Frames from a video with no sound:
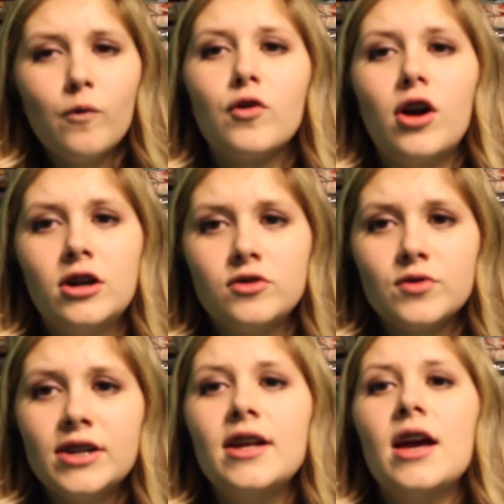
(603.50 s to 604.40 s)
over
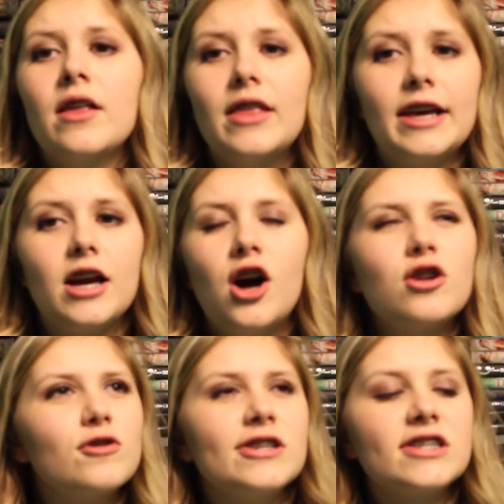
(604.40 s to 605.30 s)
100, like
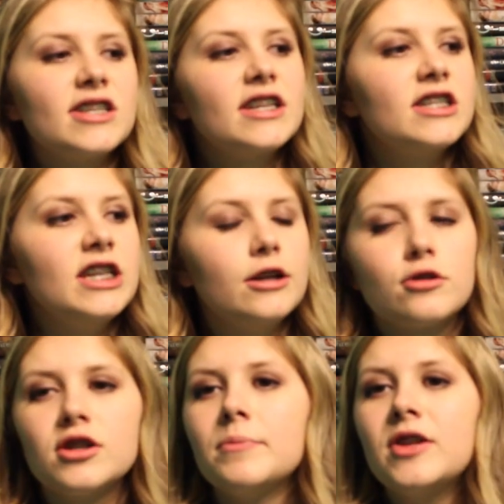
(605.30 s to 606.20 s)
116
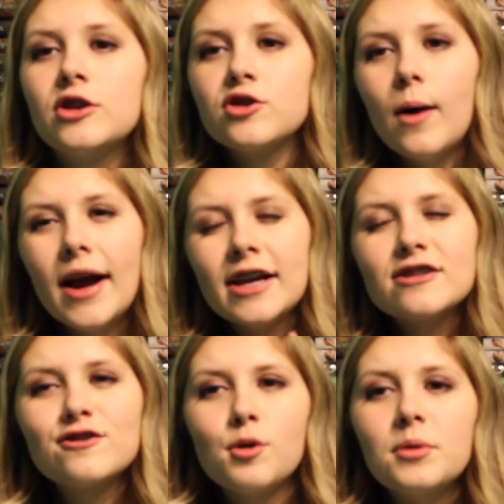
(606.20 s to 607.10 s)
or something, so I
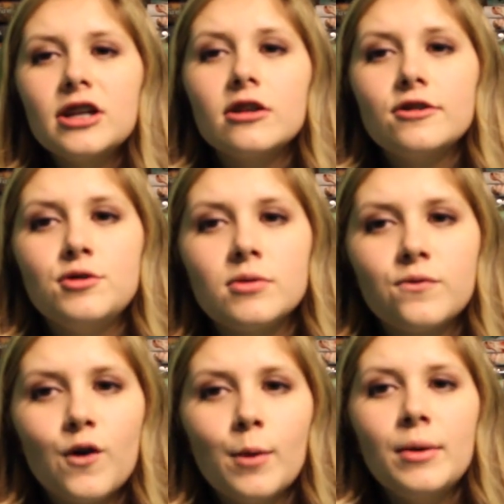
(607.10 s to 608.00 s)
had so many to
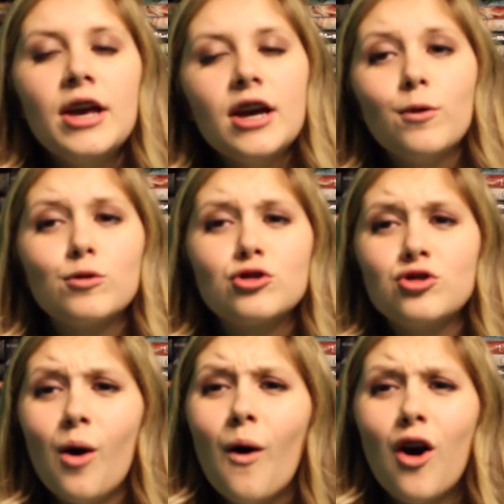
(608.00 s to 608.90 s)
choose from. It was
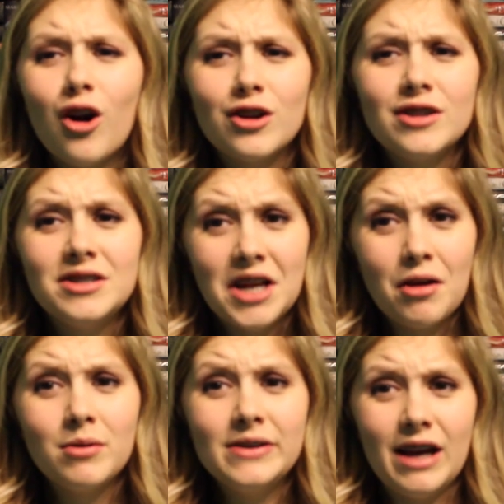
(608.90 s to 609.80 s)
so hard to
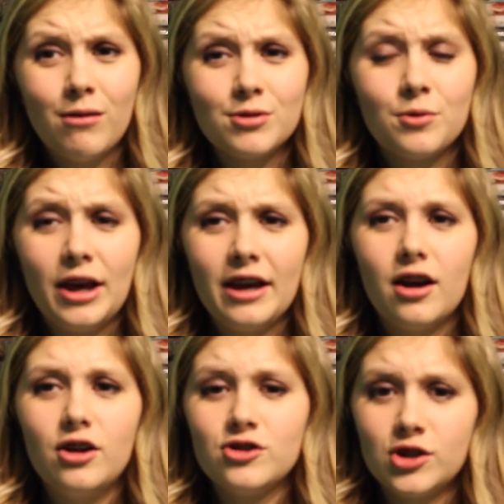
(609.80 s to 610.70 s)
narrow it down to
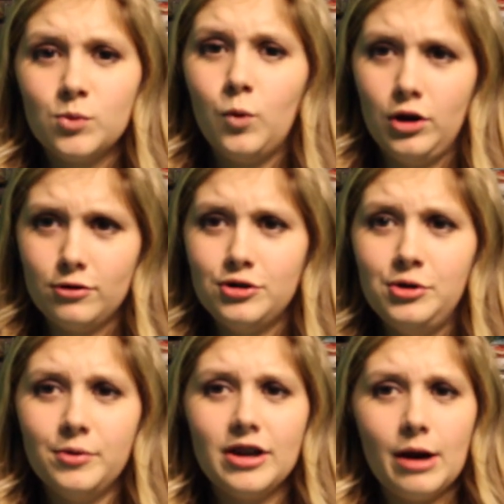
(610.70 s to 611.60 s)
like just one or
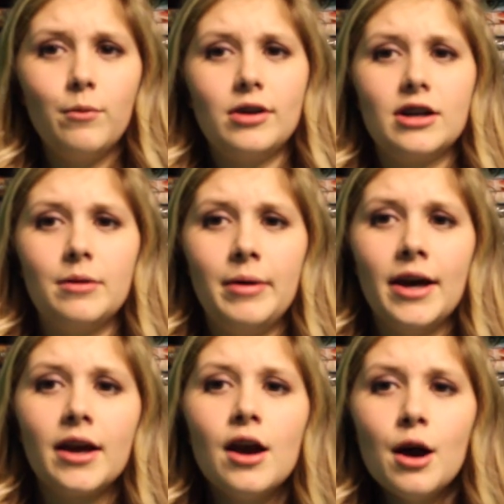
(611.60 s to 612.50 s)
two that I wanted to
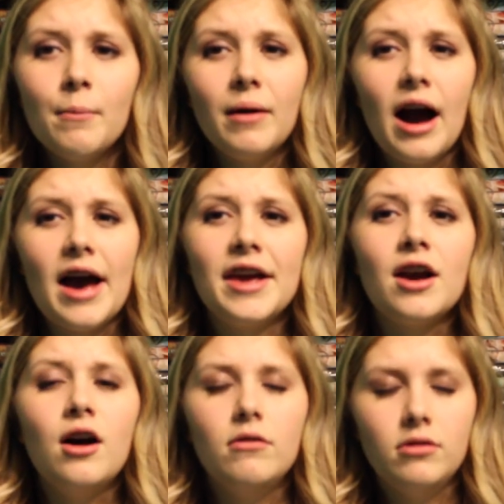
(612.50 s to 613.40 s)
pick, but
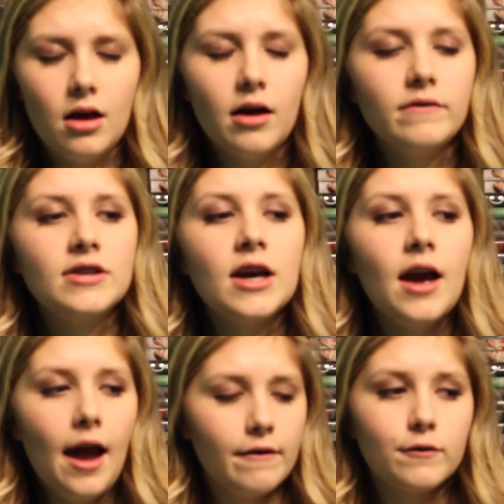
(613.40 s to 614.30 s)
I loved
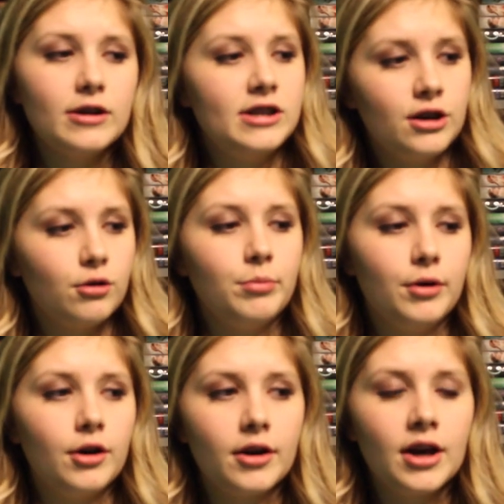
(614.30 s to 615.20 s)
every single
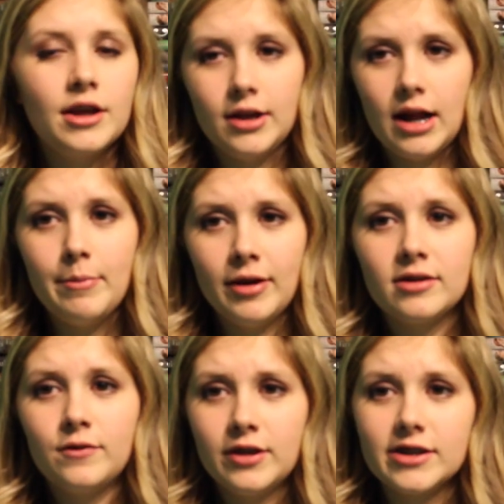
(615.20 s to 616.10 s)
book that I
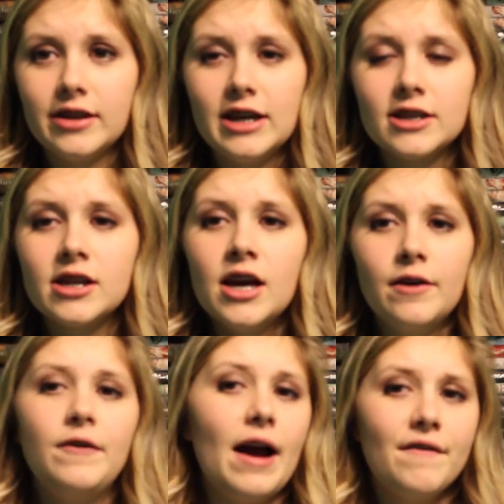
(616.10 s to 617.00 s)
picked for this list.
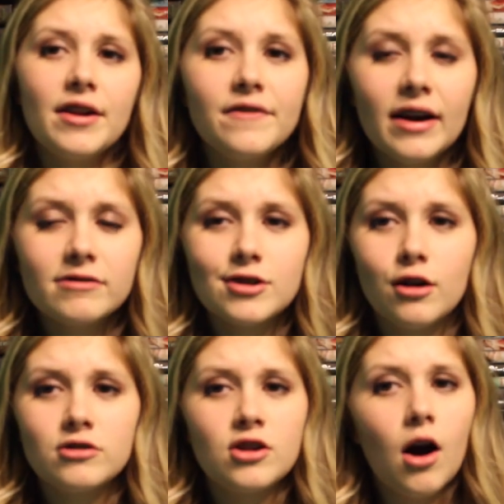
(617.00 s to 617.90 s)
5 out of 5
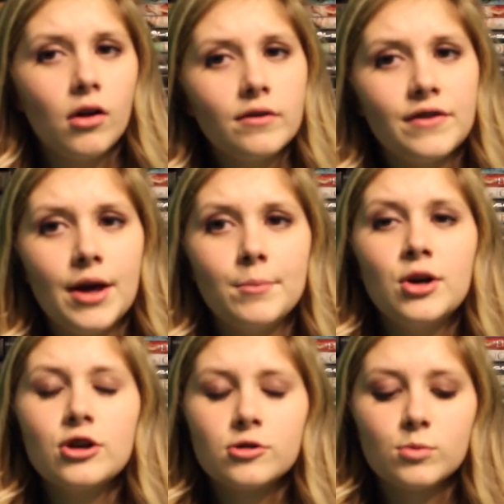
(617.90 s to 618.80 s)
stars to all of them,
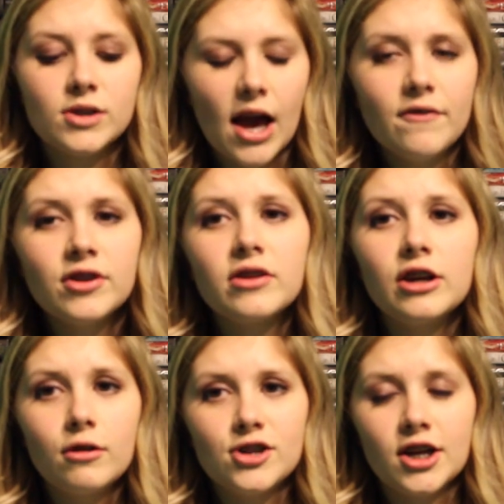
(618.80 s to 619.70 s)
so
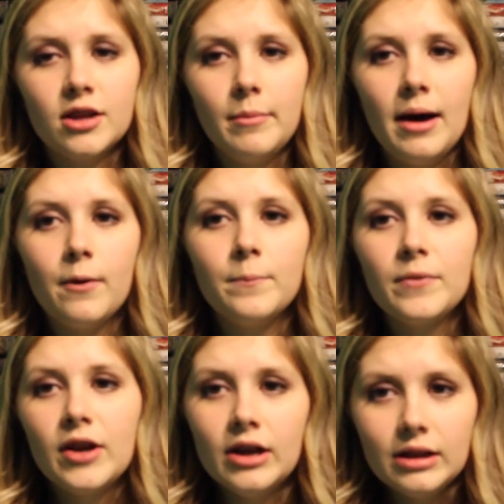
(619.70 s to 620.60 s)
definitely go check them out.
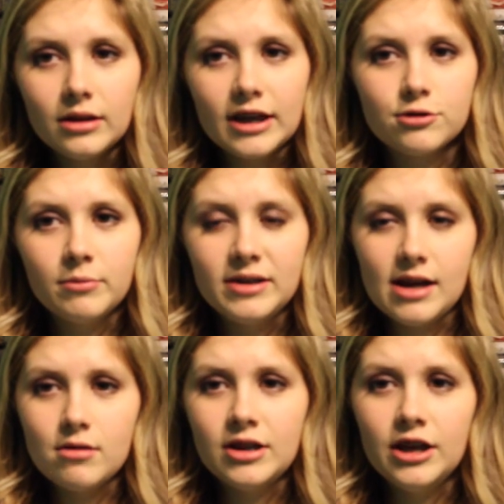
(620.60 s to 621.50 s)
Links will be
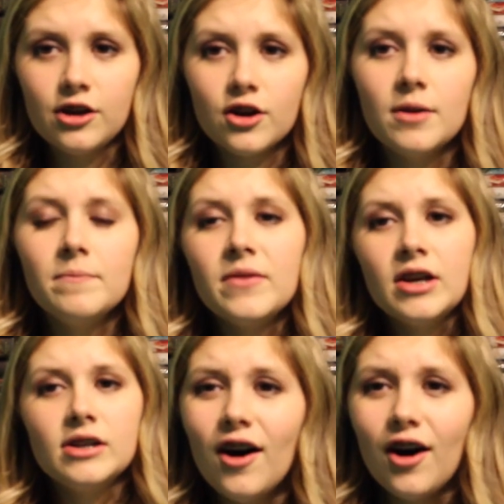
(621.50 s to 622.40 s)
down here.
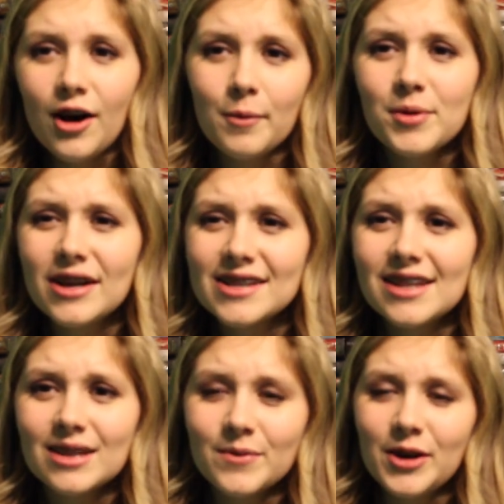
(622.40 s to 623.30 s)
I hope you guys
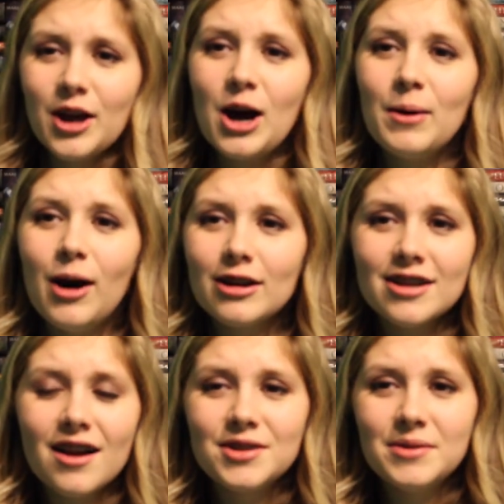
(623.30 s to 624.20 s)
like this video. I'll
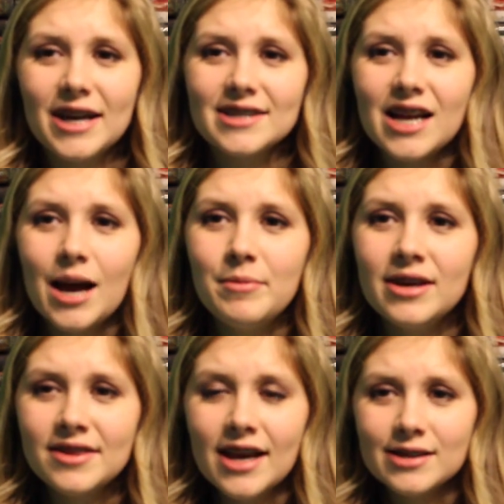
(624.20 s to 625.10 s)
talk to you next time.
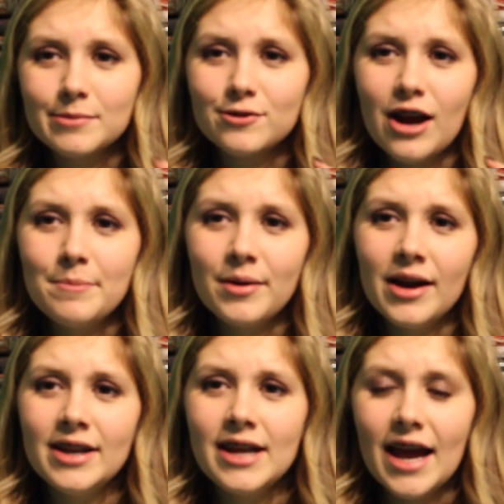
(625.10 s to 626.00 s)
Hit that subscribe
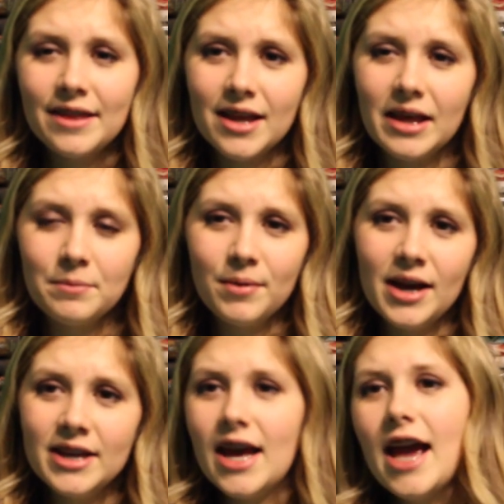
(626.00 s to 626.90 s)
button and that like
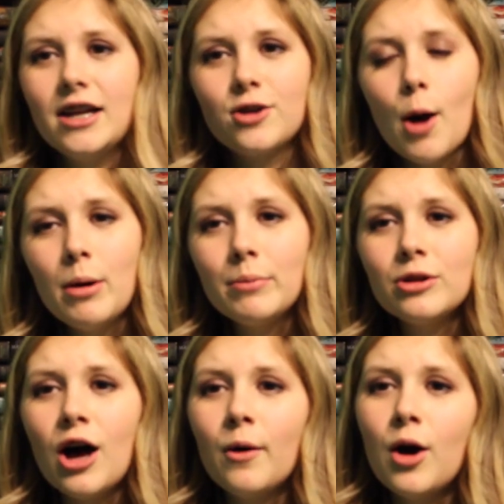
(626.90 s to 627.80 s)
button, and comment
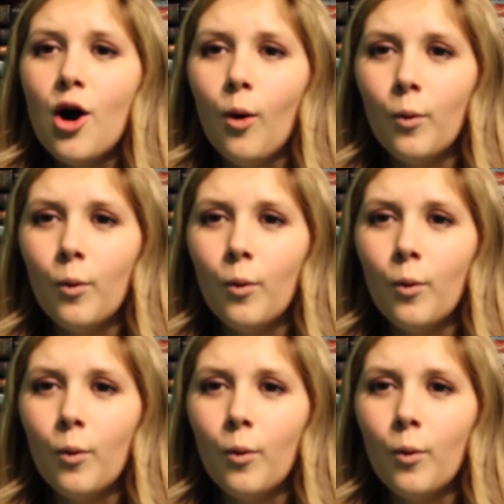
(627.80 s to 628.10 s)
below